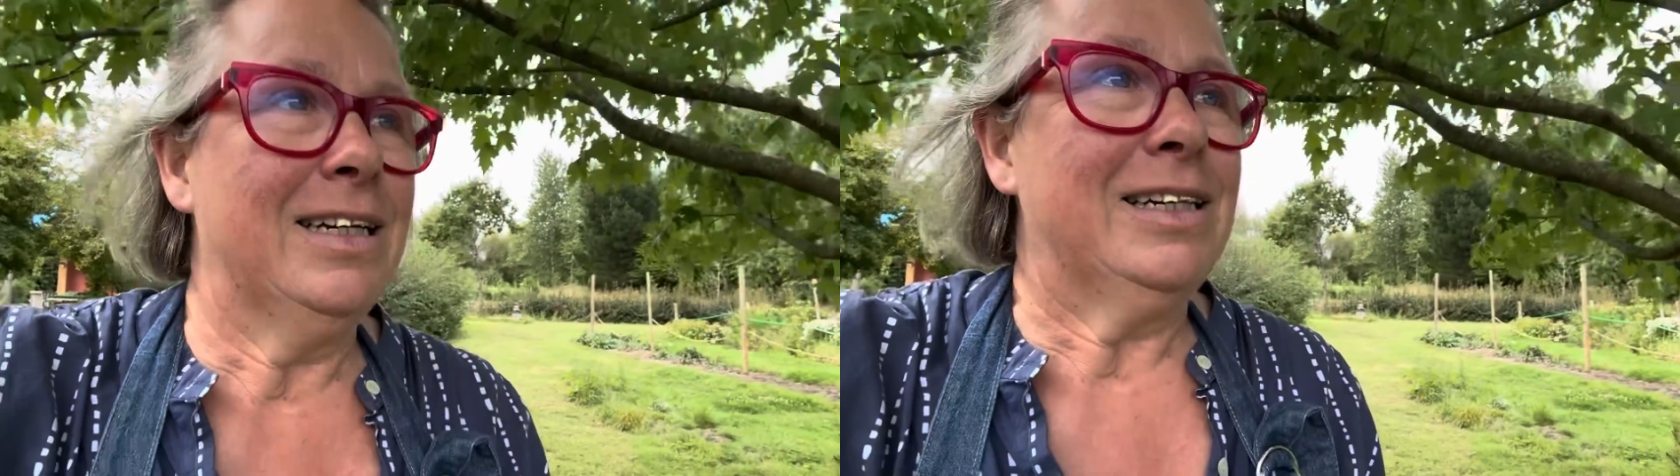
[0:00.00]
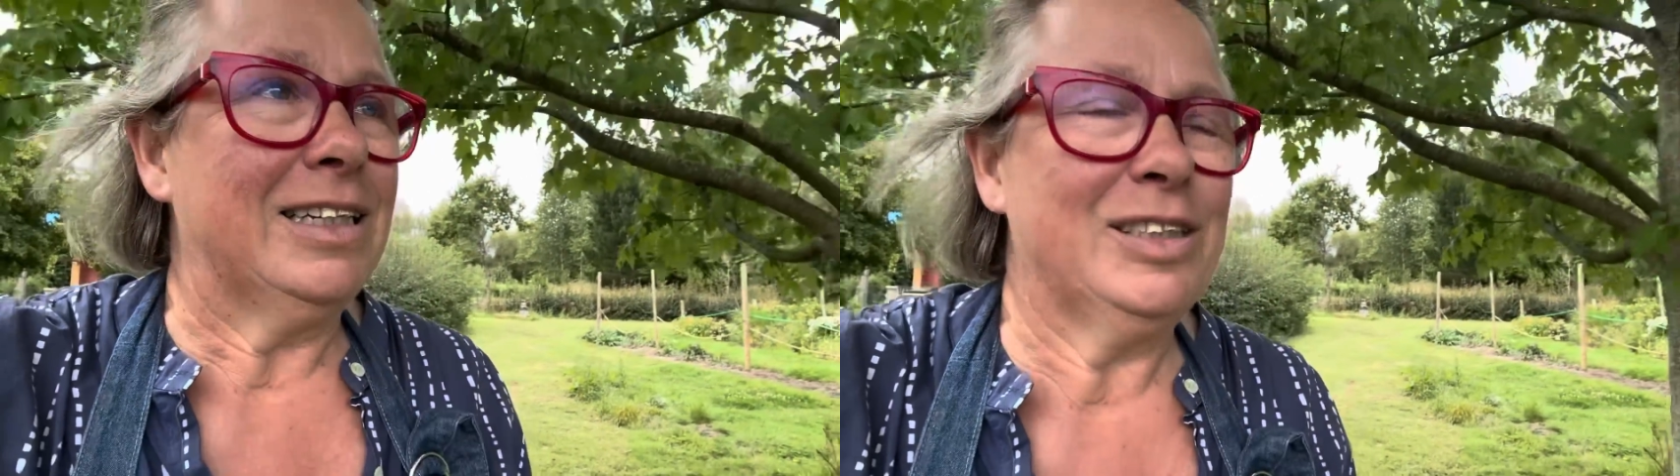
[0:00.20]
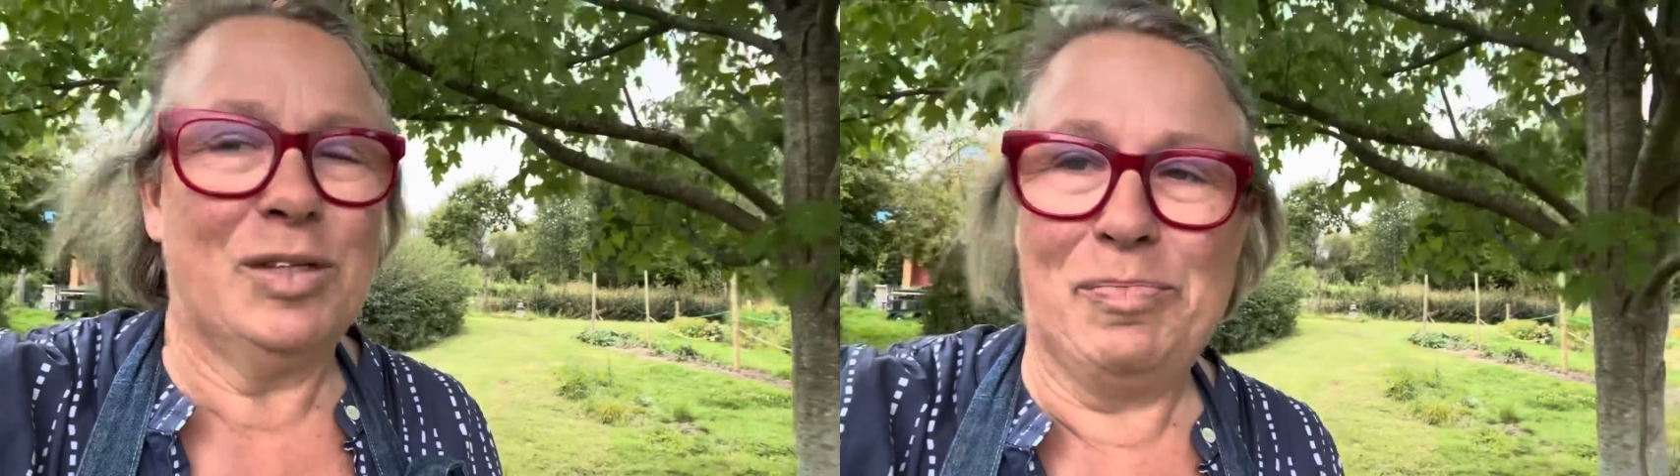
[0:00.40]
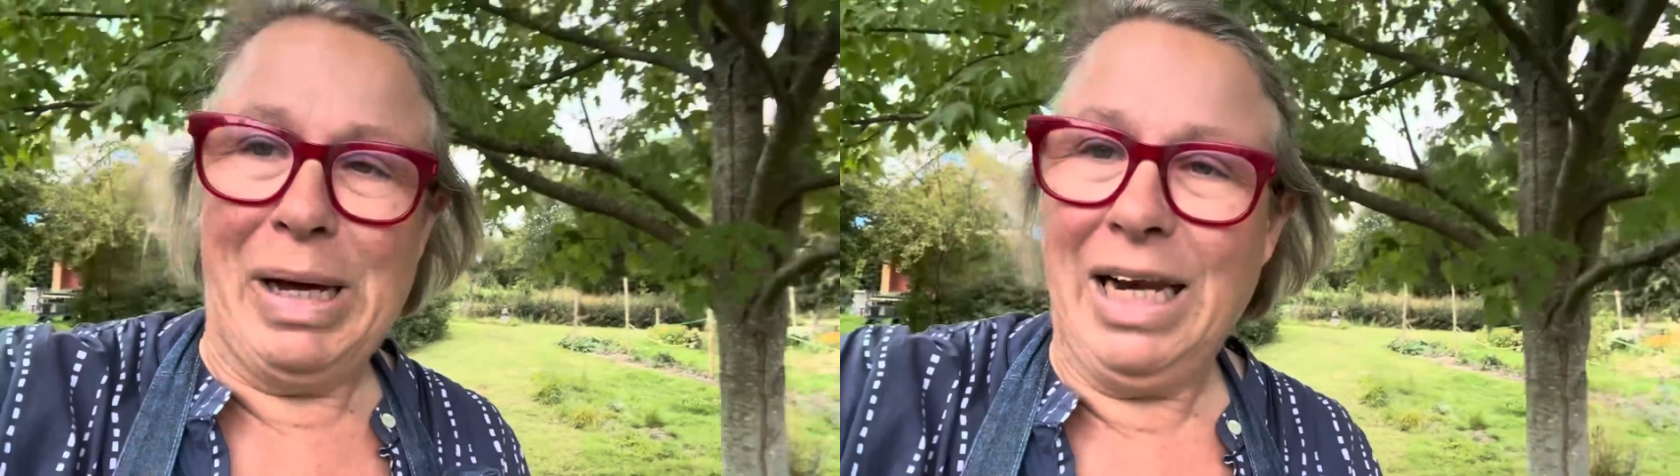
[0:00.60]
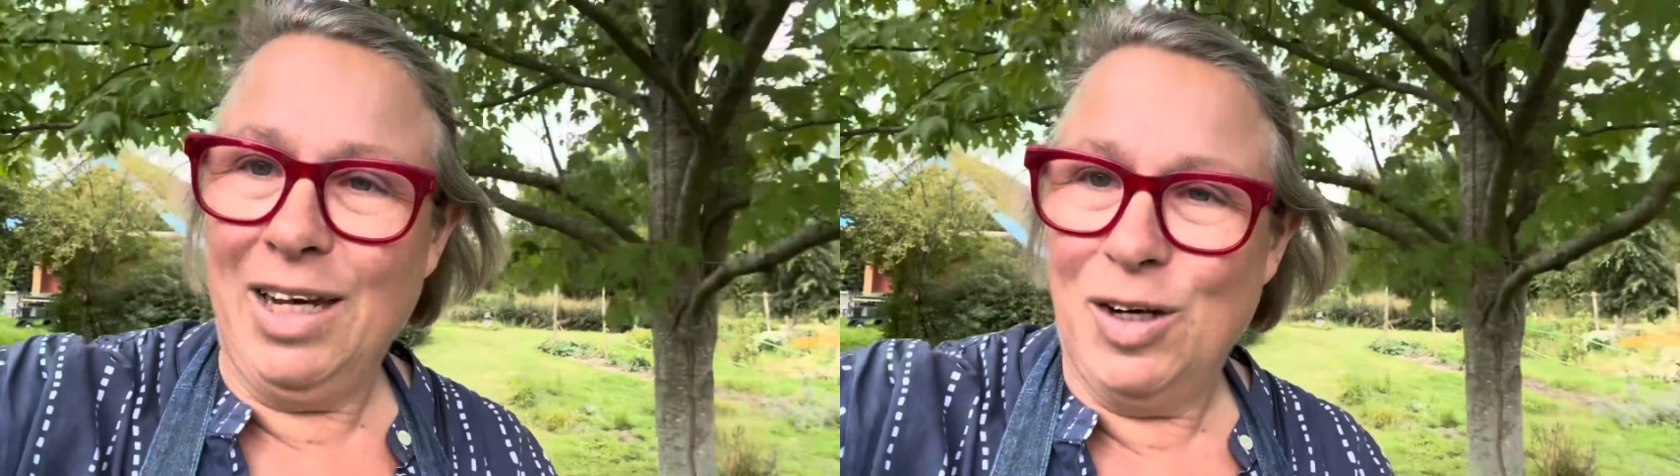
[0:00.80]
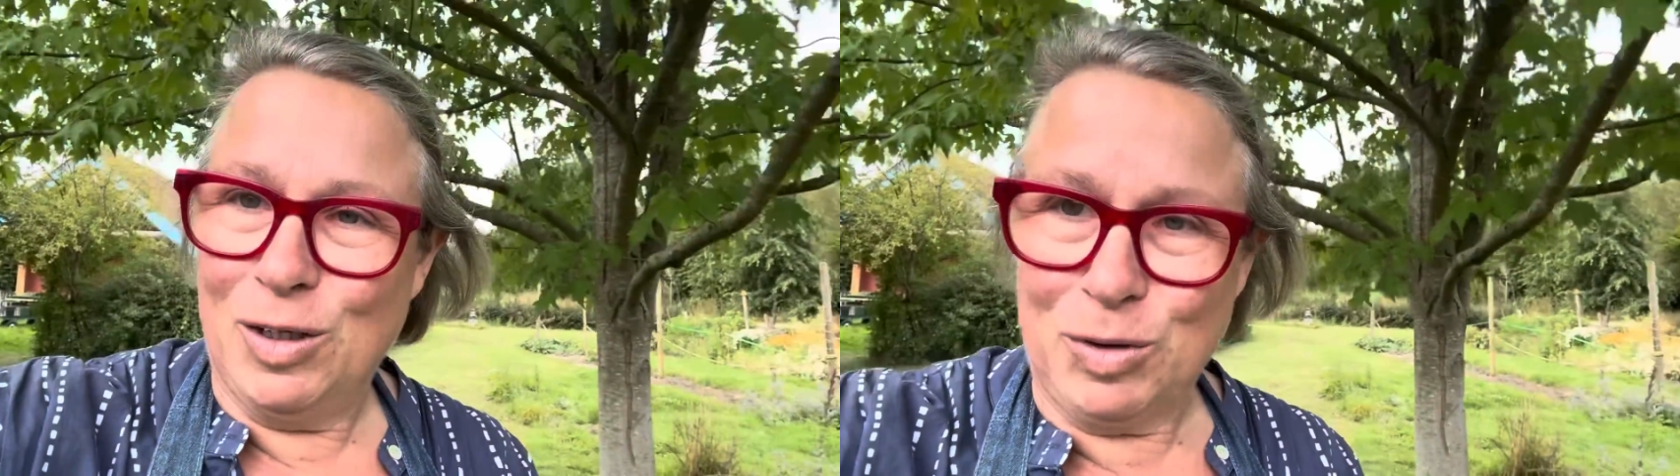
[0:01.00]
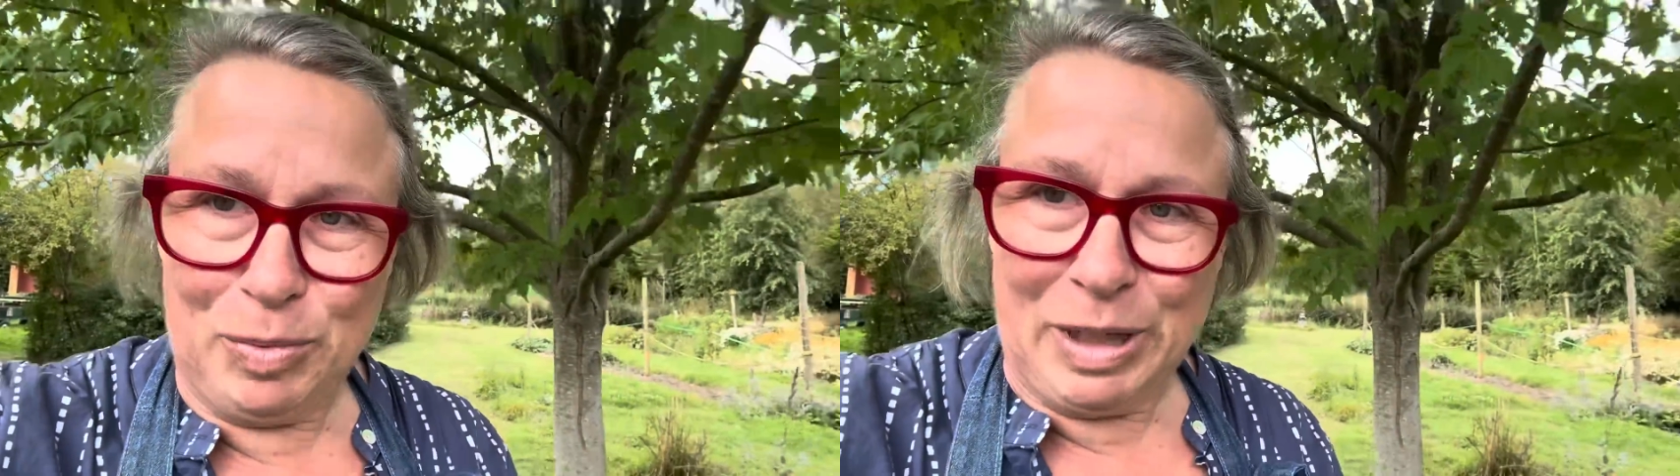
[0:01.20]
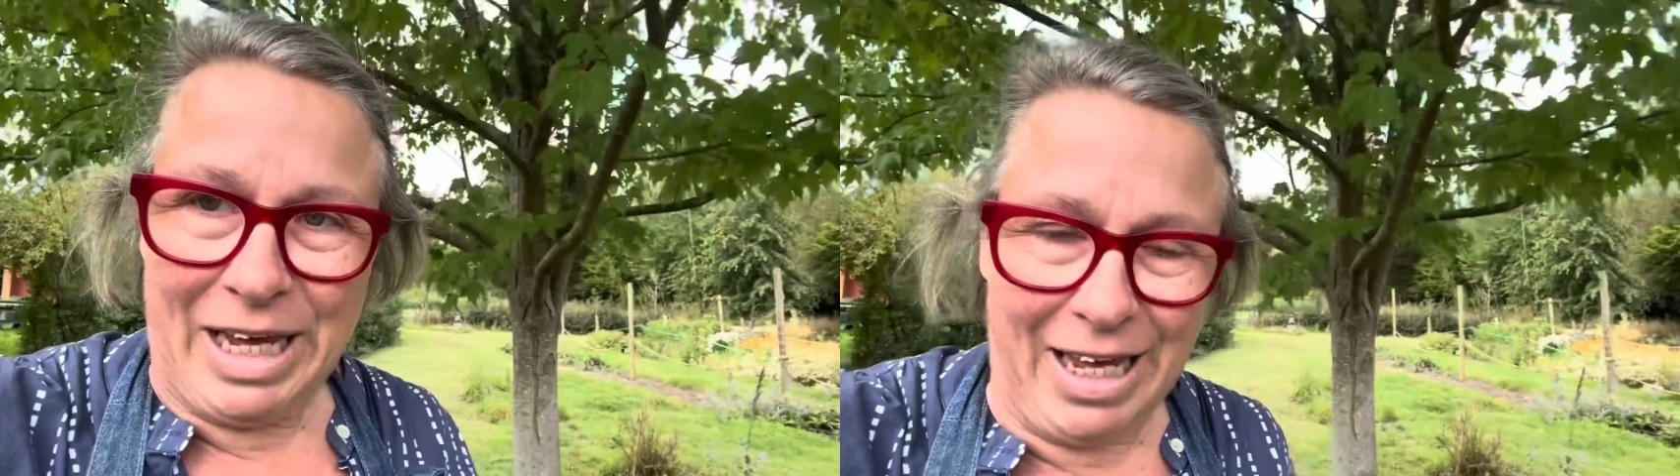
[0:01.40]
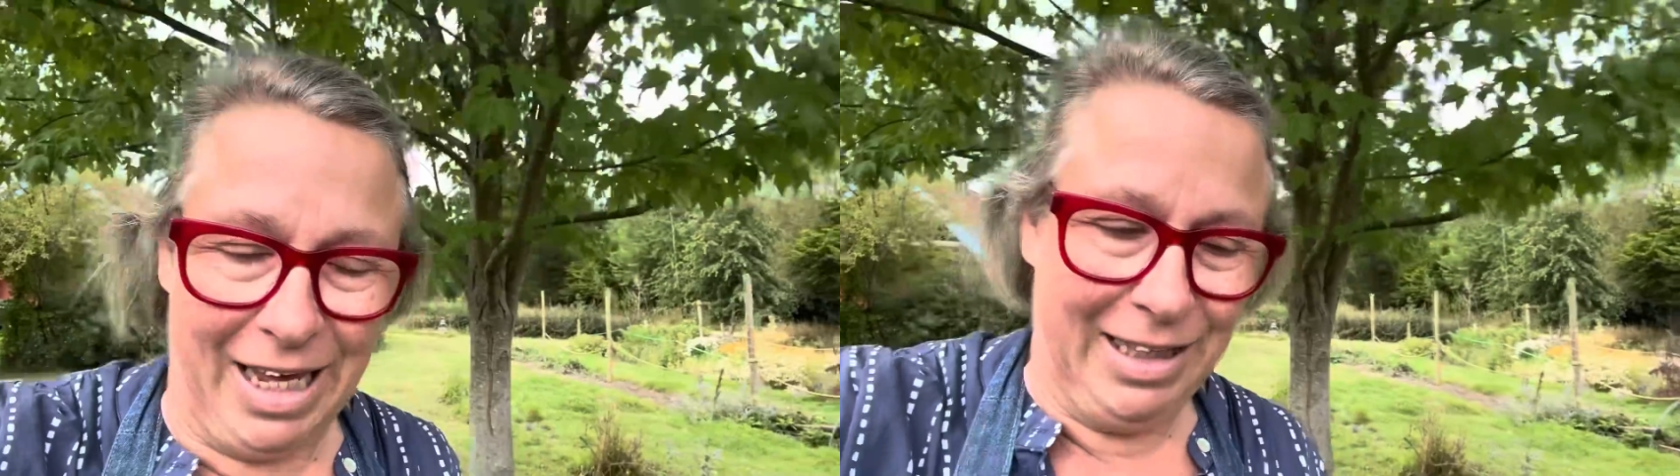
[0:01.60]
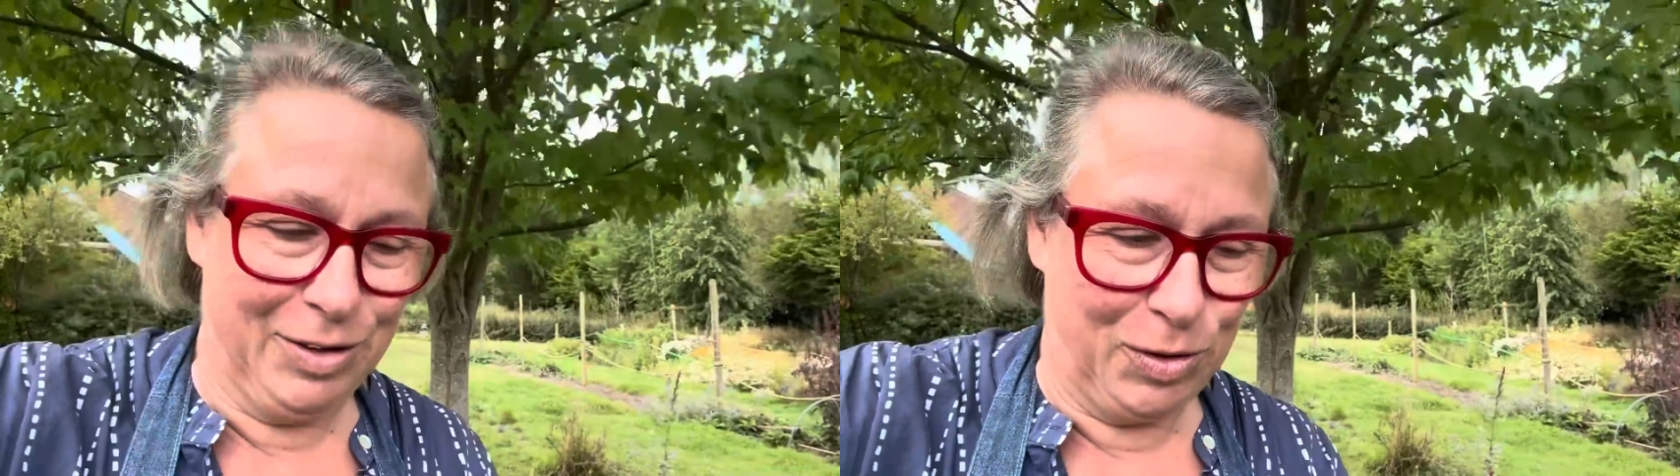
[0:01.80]
yes, the balayage
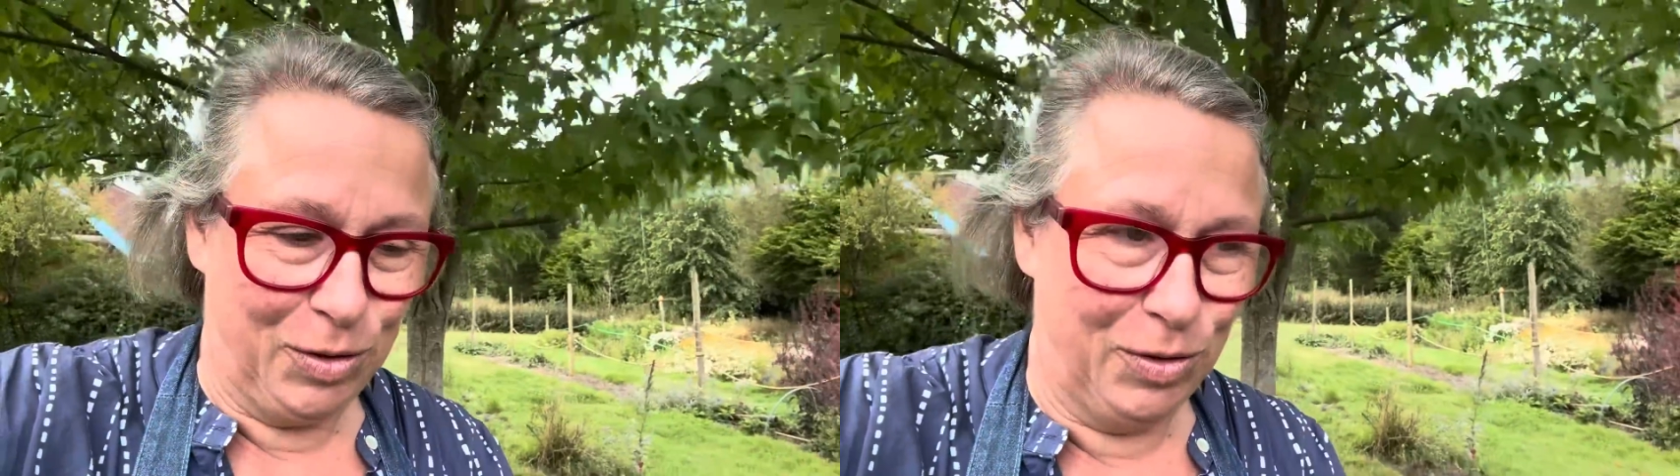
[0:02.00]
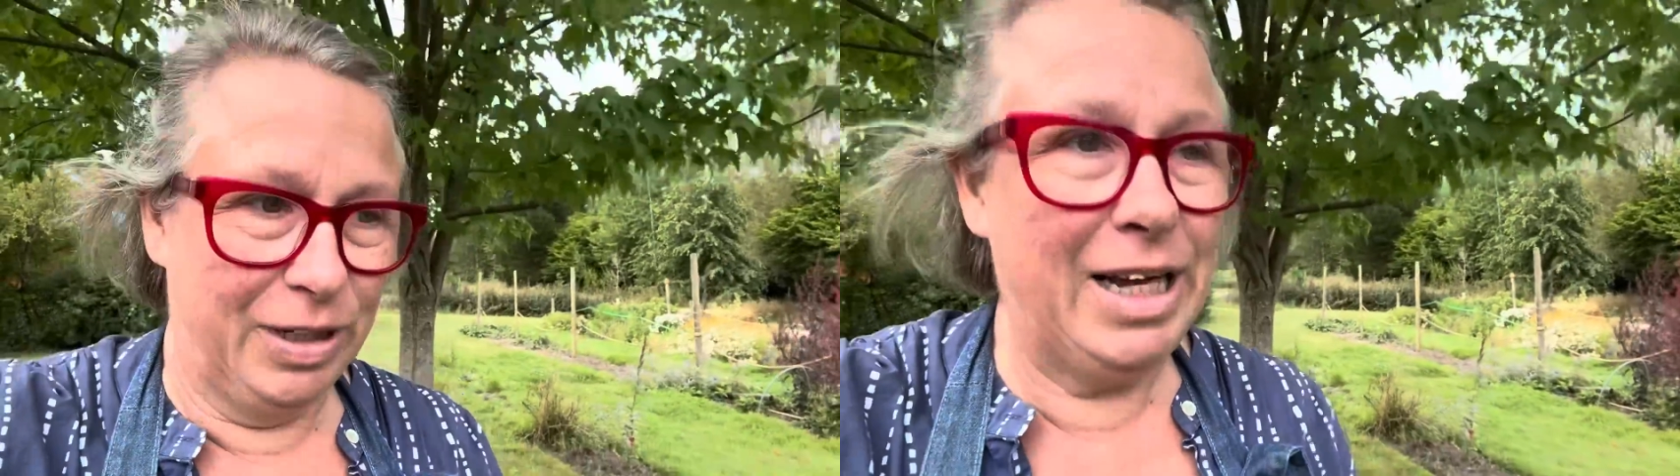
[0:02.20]
bouquet has gone.